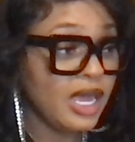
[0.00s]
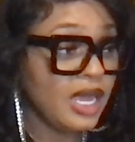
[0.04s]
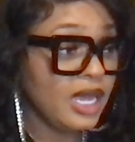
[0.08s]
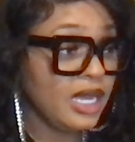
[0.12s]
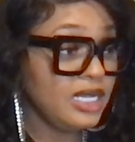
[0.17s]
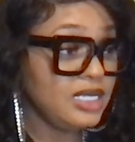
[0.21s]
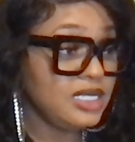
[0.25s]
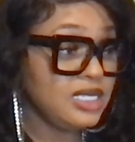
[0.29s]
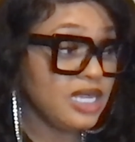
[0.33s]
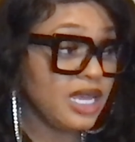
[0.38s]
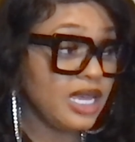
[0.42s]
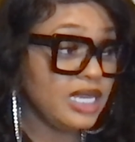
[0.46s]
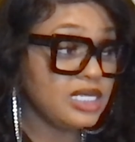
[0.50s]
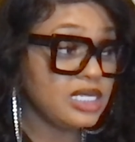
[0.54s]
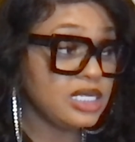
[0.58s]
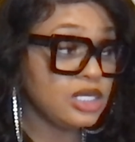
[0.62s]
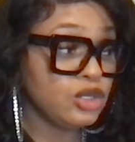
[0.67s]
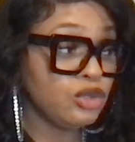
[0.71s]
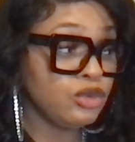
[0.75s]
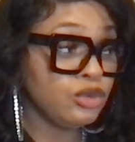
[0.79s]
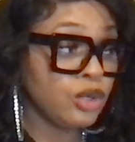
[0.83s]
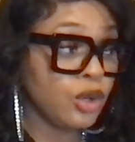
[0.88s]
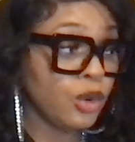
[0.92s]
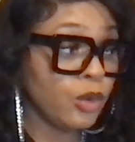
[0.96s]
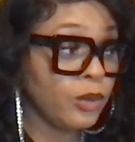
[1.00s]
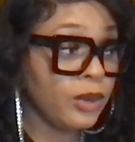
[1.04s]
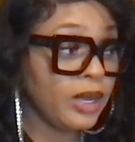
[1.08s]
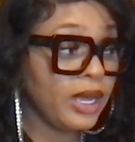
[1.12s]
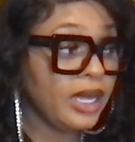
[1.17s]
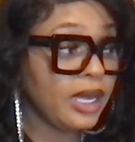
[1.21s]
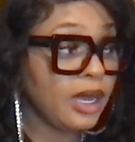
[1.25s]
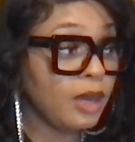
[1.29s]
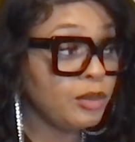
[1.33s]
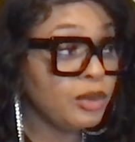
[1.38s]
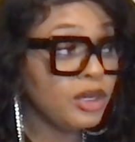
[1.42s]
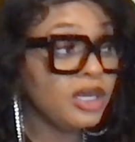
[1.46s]
He says, you know
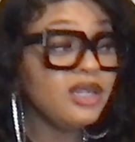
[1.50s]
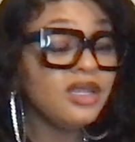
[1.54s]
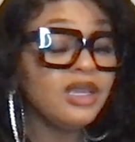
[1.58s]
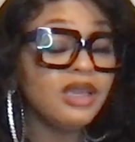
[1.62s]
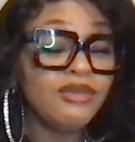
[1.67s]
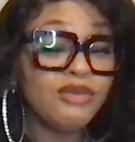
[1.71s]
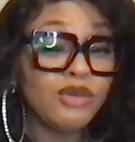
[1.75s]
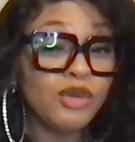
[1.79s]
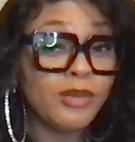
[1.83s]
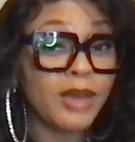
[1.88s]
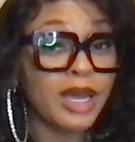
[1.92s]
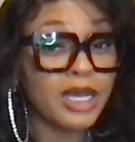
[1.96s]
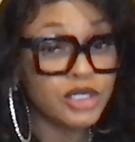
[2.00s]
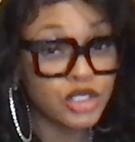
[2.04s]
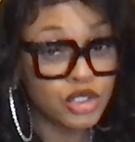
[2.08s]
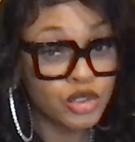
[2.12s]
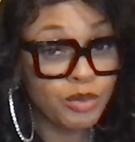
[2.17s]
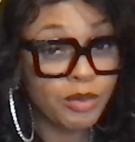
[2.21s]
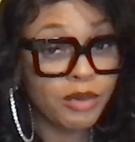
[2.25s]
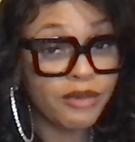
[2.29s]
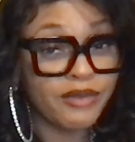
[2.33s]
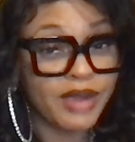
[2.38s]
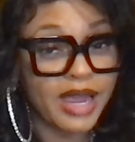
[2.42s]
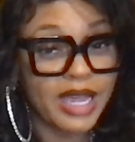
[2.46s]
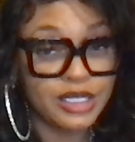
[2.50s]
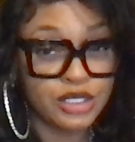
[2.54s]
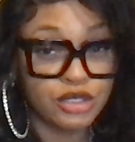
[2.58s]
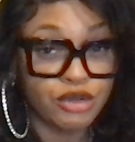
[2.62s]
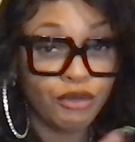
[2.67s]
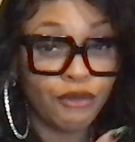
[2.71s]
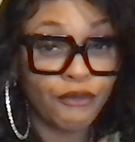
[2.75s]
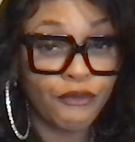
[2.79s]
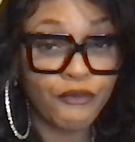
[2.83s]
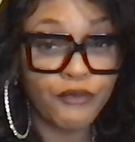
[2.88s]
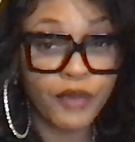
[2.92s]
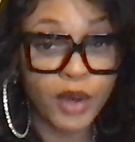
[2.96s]
what? I'm gonna give you my
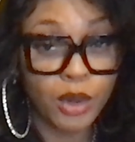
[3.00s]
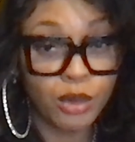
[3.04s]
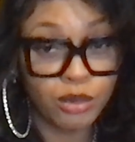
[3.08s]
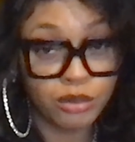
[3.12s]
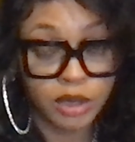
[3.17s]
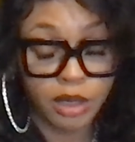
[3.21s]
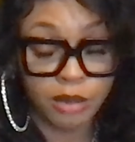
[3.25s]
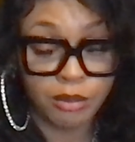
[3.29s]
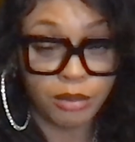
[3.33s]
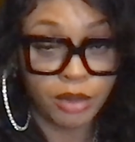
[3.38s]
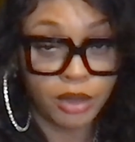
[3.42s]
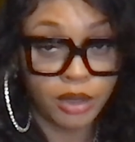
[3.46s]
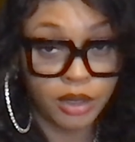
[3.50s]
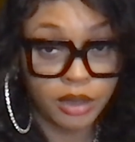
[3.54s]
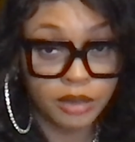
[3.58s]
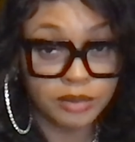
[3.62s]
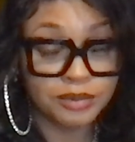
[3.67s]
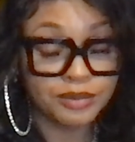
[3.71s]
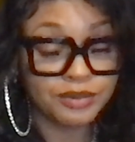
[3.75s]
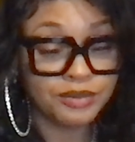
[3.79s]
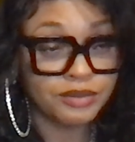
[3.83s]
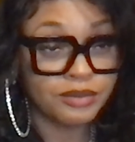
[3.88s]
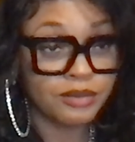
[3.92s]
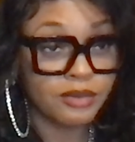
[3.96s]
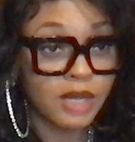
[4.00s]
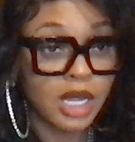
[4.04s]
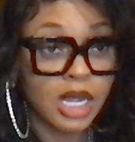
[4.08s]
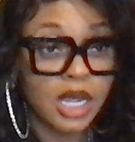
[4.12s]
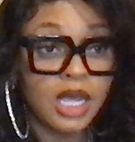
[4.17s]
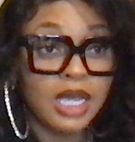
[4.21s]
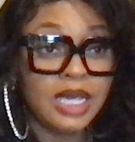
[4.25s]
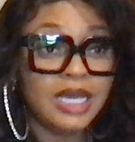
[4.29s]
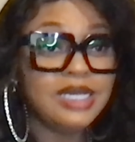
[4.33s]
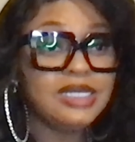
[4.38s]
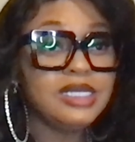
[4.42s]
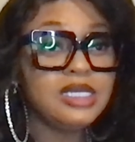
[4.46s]
supervisor's phone number.
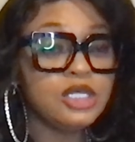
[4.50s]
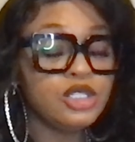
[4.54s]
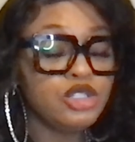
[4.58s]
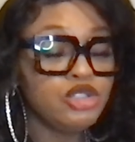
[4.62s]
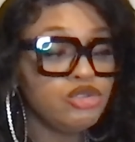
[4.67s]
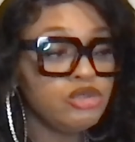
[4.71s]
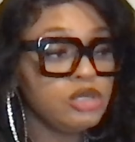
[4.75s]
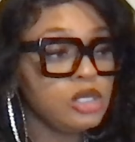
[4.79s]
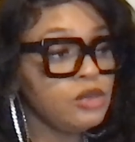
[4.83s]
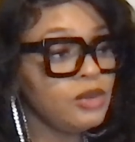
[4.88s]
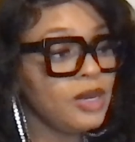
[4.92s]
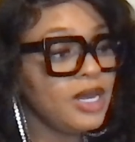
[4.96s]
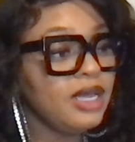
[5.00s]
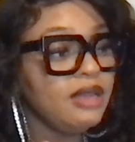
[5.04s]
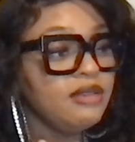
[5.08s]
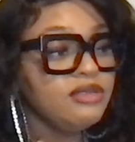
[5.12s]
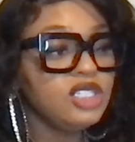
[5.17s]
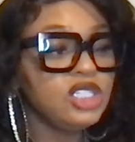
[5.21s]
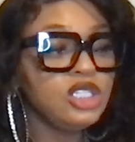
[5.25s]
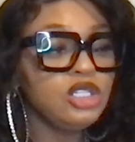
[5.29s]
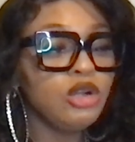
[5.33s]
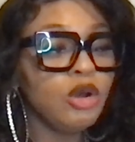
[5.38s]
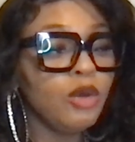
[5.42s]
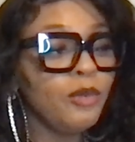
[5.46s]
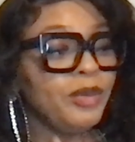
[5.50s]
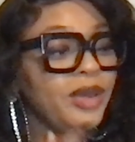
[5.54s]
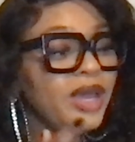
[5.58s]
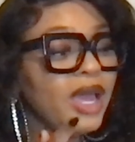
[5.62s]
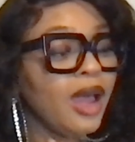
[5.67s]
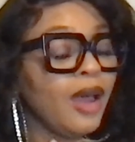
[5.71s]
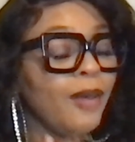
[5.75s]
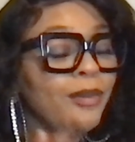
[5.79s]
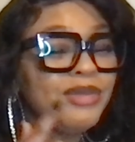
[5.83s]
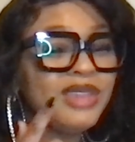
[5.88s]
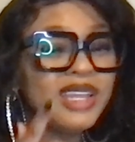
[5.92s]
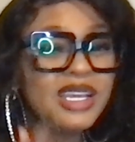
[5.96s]
He says, you know what, if she don't
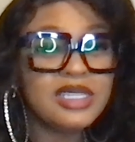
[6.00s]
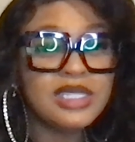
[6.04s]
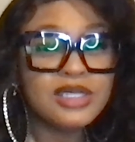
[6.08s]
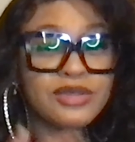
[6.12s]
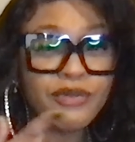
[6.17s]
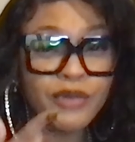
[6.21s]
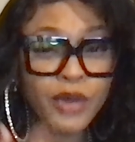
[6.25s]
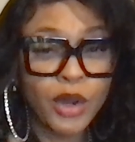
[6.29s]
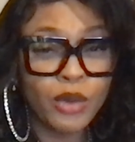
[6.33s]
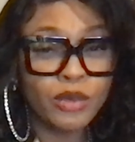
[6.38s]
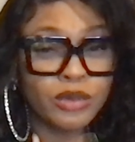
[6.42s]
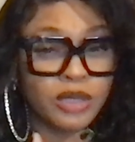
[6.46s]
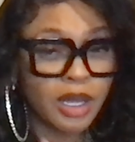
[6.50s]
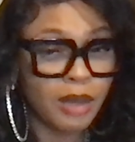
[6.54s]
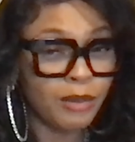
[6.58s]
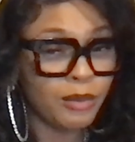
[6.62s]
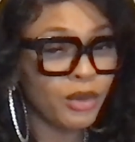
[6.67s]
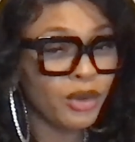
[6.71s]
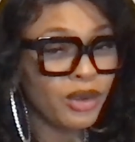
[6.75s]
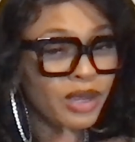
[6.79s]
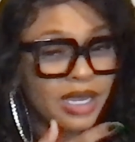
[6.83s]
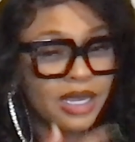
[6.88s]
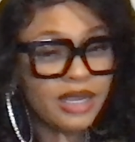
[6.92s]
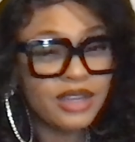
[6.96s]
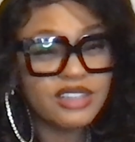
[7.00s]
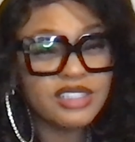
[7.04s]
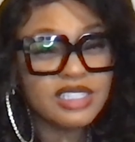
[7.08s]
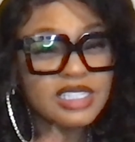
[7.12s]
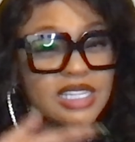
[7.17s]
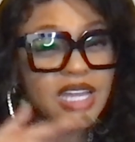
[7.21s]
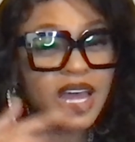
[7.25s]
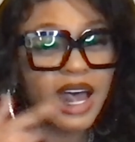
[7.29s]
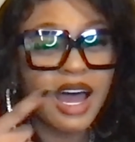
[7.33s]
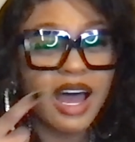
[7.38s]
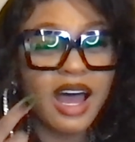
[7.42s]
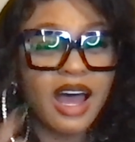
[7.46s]
pick up this phone number, here's
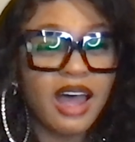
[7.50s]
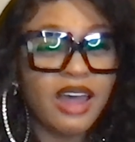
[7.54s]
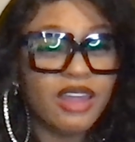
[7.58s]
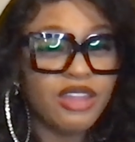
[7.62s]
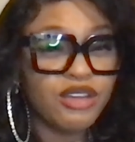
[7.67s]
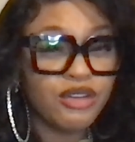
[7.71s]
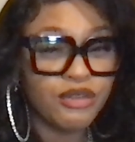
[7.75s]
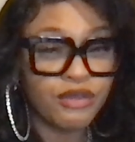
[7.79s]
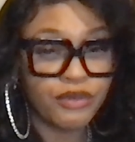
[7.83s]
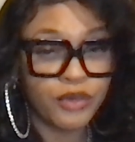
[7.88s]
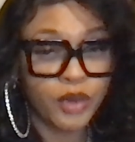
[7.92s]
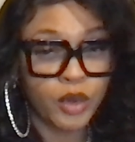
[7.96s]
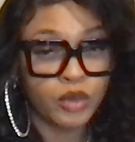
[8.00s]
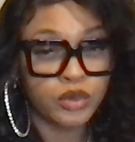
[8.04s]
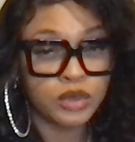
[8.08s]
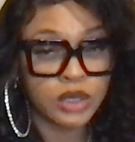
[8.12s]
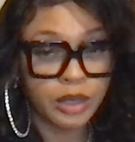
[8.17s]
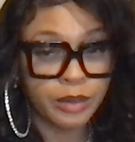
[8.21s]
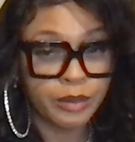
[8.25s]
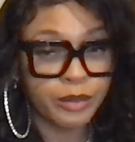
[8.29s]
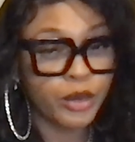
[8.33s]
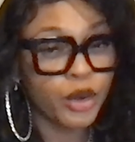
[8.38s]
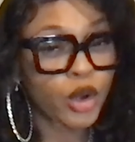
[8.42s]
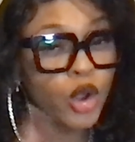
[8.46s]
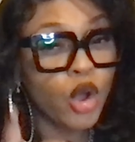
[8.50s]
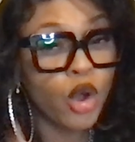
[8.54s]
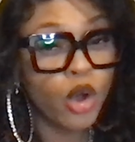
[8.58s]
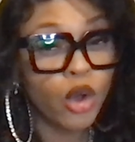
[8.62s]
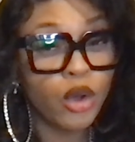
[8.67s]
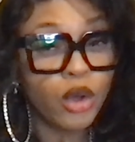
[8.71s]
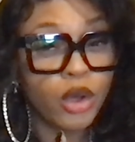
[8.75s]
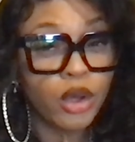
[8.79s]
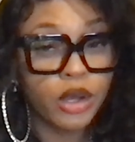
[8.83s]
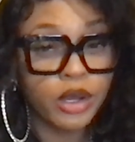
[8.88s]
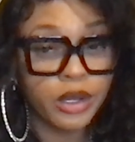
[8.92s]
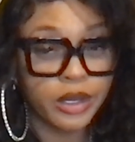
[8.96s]
the other phone number,
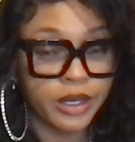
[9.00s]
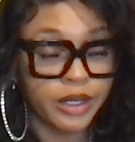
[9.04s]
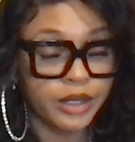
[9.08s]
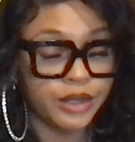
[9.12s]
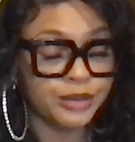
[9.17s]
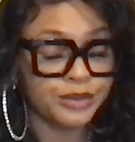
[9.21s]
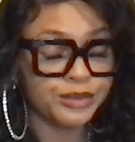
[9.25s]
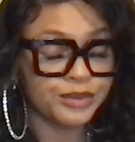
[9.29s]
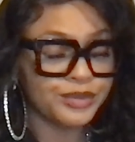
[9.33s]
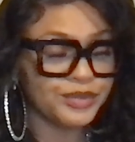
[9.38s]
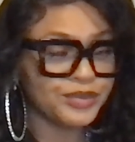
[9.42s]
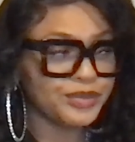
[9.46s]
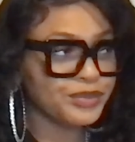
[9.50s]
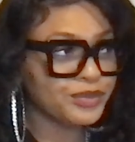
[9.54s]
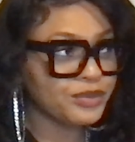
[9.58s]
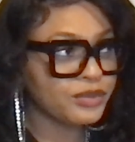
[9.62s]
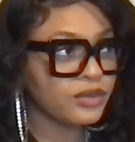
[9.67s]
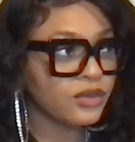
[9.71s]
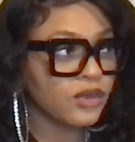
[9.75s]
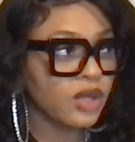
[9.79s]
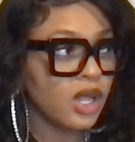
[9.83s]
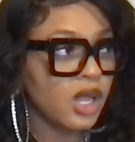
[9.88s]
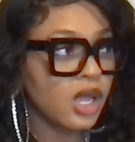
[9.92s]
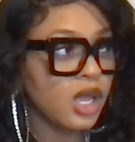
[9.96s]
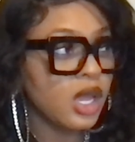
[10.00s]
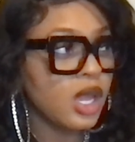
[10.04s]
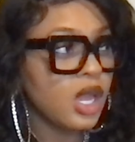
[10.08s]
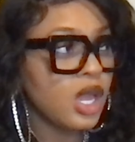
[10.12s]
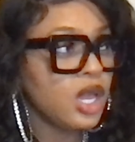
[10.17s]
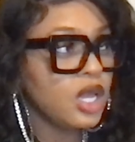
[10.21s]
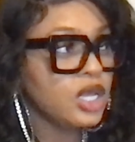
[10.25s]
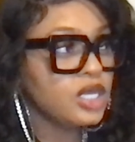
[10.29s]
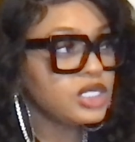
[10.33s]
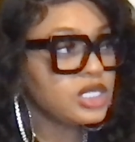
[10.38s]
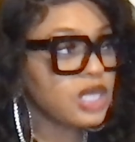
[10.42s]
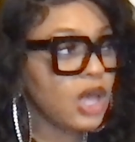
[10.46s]
call her.
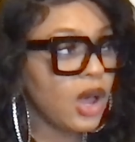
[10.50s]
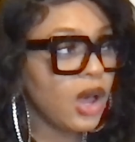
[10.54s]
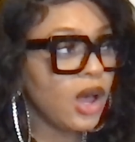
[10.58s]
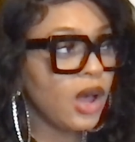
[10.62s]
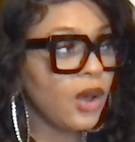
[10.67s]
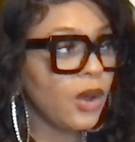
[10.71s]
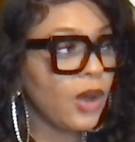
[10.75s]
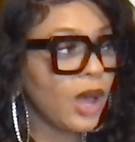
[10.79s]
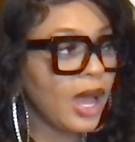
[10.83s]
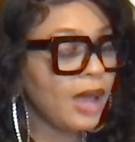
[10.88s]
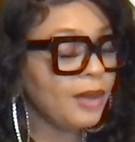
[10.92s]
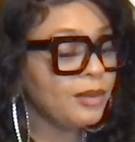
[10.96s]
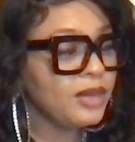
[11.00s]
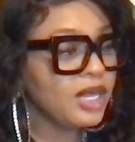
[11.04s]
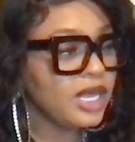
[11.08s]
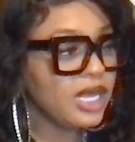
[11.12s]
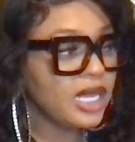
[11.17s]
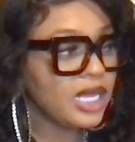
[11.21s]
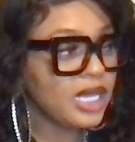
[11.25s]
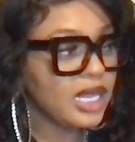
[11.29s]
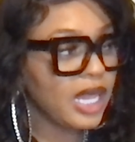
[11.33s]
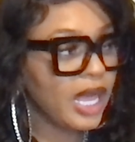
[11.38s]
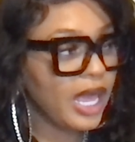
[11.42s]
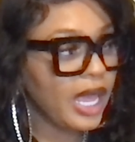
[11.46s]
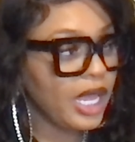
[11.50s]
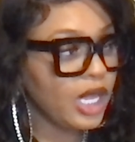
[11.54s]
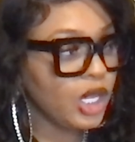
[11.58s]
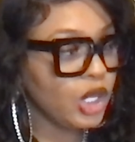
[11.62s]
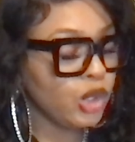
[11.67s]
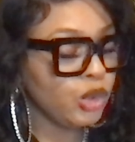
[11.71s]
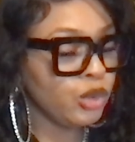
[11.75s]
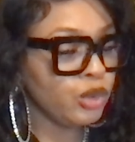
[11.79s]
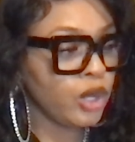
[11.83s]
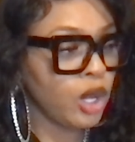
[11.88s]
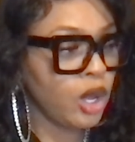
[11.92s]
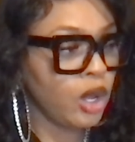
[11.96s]
So I'm looking like,
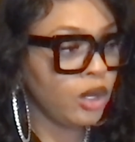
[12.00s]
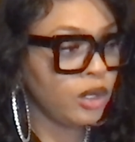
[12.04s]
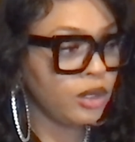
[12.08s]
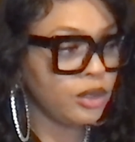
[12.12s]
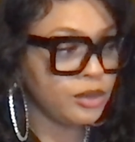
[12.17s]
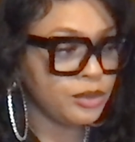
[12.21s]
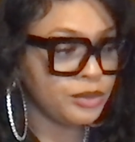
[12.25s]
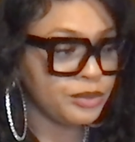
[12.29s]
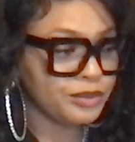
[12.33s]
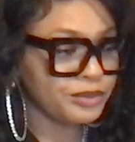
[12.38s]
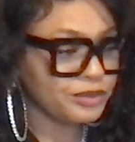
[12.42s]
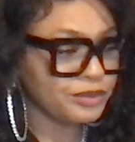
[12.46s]
you know,